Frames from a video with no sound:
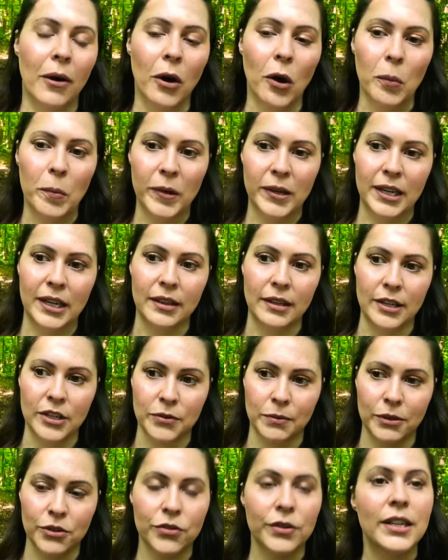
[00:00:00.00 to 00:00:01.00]
opening these
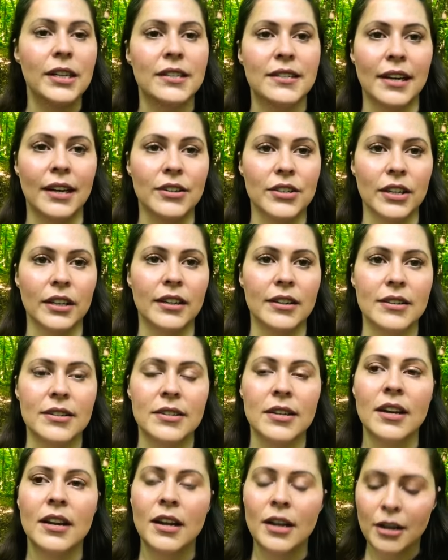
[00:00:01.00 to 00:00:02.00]
retreat centers
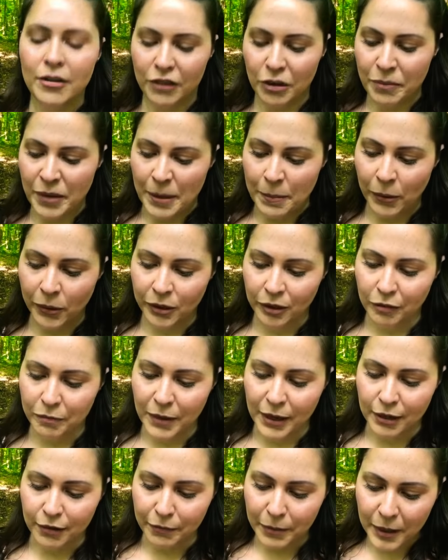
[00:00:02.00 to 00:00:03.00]
for people who've
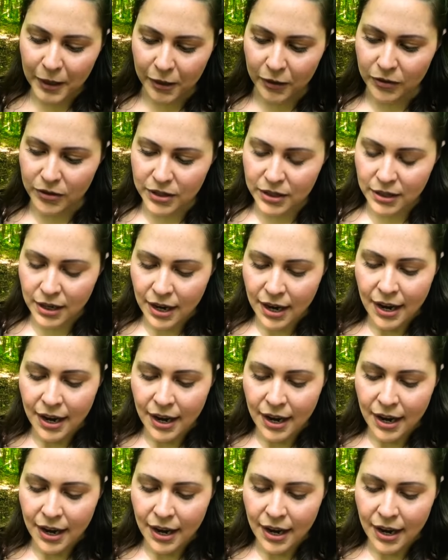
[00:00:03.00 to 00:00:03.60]
been abused.